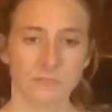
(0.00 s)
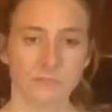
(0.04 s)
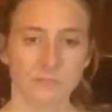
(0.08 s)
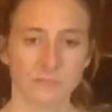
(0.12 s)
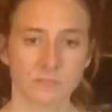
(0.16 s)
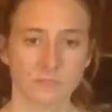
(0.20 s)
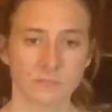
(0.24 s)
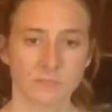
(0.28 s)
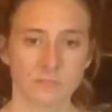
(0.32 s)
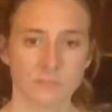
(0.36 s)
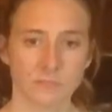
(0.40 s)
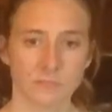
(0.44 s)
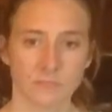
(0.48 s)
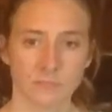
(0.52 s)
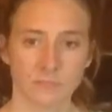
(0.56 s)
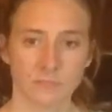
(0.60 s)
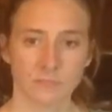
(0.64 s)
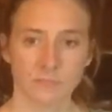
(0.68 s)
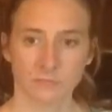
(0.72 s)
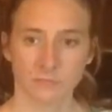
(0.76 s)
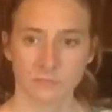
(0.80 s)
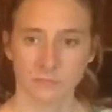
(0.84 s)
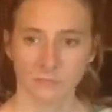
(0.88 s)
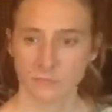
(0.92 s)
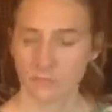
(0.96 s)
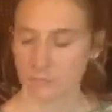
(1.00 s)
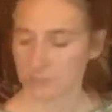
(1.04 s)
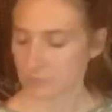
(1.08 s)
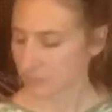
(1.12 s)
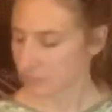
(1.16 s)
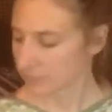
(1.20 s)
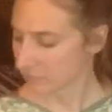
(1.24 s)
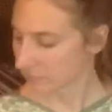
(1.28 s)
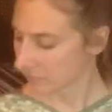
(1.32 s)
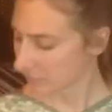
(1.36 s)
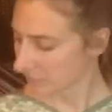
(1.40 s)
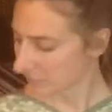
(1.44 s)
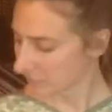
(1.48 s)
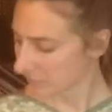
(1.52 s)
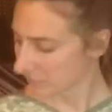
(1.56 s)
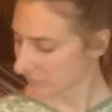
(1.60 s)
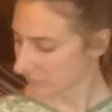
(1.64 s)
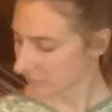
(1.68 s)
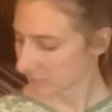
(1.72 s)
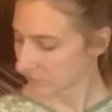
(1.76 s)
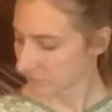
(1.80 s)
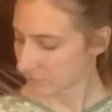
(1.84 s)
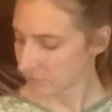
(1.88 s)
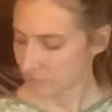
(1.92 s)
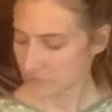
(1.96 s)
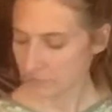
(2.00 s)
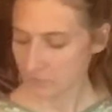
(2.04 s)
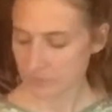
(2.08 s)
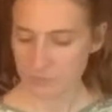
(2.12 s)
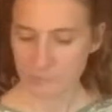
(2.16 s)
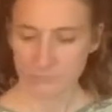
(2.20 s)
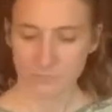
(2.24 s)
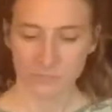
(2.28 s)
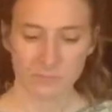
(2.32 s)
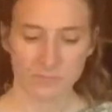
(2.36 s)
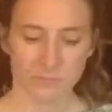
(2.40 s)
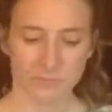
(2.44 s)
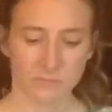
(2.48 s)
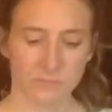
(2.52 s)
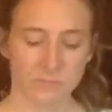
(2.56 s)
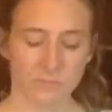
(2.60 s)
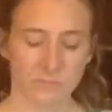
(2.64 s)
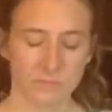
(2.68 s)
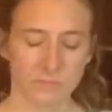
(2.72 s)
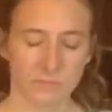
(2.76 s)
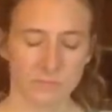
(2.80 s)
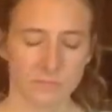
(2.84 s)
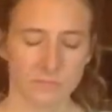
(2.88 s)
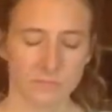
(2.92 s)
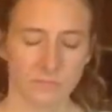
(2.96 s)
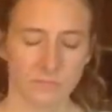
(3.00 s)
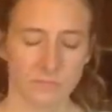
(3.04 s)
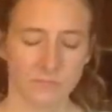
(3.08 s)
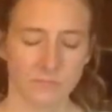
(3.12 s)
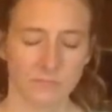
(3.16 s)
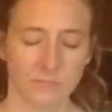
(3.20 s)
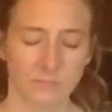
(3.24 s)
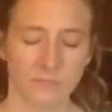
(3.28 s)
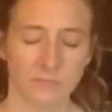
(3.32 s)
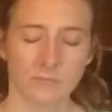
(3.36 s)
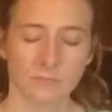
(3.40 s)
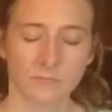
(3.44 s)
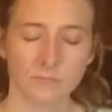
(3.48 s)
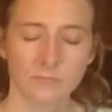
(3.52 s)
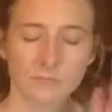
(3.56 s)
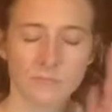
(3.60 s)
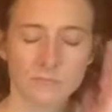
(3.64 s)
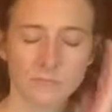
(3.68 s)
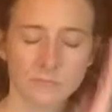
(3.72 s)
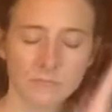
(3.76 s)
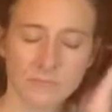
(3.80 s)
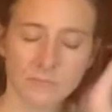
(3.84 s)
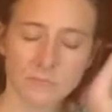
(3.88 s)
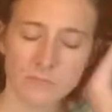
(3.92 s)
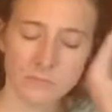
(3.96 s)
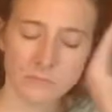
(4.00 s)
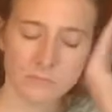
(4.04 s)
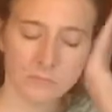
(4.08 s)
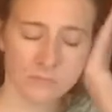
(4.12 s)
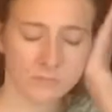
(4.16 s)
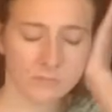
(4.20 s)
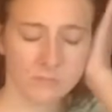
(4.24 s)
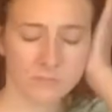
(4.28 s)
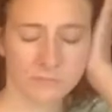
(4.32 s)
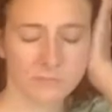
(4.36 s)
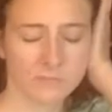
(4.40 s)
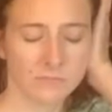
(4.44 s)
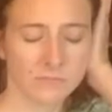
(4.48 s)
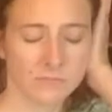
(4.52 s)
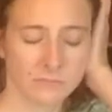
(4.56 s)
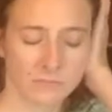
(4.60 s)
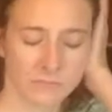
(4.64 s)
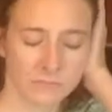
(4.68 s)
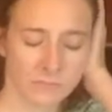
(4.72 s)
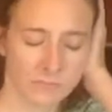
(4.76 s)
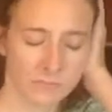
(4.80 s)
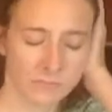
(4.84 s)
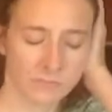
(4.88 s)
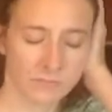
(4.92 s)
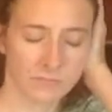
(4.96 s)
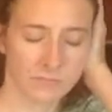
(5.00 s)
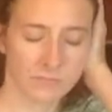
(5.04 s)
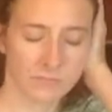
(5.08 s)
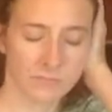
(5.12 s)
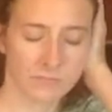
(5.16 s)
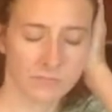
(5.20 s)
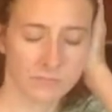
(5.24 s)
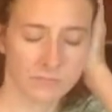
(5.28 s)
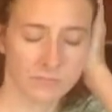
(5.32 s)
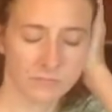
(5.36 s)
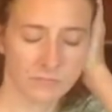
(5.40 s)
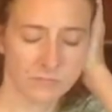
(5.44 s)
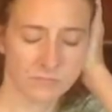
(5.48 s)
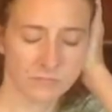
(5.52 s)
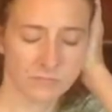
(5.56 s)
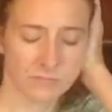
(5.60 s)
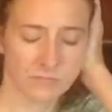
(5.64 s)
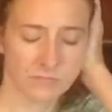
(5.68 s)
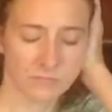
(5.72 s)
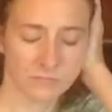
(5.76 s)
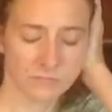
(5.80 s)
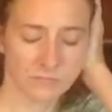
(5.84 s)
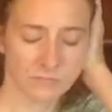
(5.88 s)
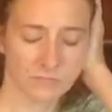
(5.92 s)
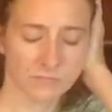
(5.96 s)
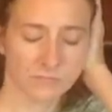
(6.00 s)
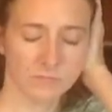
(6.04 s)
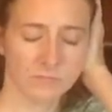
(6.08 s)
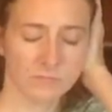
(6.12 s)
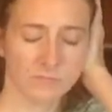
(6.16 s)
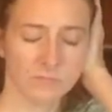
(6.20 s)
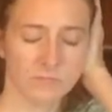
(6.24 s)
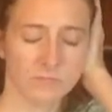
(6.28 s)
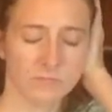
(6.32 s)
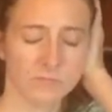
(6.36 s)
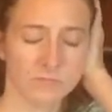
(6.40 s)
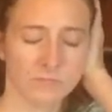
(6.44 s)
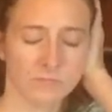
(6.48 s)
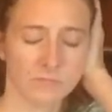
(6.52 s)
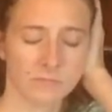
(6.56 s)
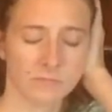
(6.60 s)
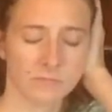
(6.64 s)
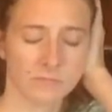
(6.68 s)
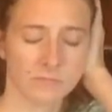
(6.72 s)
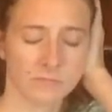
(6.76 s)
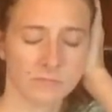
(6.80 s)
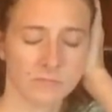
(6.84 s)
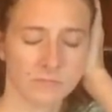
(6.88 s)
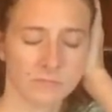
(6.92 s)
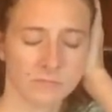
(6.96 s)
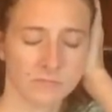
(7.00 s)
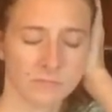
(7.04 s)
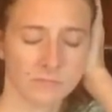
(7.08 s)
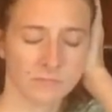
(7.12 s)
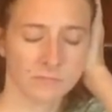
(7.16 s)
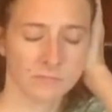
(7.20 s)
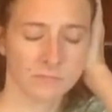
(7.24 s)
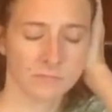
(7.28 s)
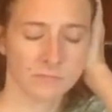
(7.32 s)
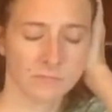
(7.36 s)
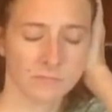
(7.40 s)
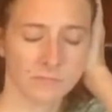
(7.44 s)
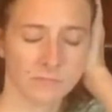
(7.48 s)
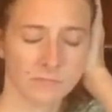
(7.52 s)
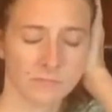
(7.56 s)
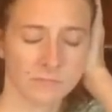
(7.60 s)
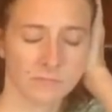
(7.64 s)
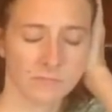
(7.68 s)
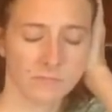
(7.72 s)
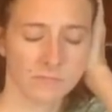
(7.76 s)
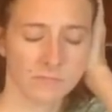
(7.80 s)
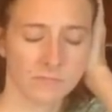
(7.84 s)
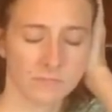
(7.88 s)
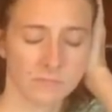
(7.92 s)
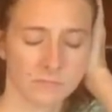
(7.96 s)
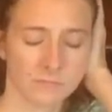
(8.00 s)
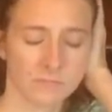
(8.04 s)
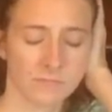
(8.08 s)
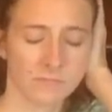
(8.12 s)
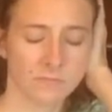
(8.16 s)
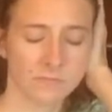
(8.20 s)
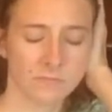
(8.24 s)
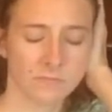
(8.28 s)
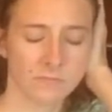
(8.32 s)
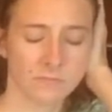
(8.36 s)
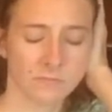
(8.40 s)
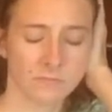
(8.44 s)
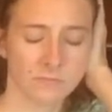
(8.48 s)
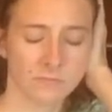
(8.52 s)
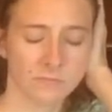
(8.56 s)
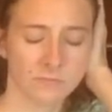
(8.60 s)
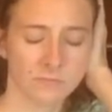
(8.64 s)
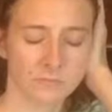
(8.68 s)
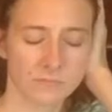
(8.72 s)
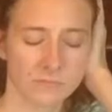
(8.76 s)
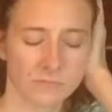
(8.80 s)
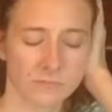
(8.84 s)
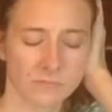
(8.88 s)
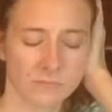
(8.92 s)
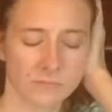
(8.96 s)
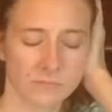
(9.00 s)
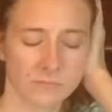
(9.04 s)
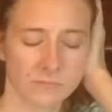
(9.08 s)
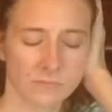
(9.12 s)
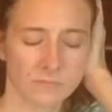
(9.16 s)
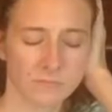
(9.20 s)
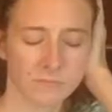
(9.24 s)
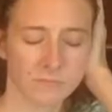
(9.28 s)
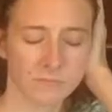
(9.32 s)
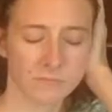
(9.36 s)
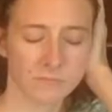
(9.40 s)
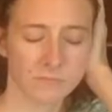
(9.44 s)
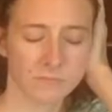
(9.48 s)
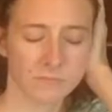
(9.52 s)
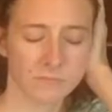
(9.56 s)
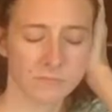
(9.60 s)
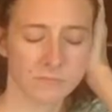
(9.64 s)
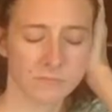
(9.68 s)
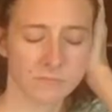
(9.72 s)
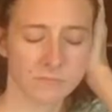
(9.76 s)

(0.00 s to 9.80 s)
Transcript: So Mel, I'll have you cover your left ear with your hand, please. And I'm going to whisper a word into your right ear and tell me what you hear.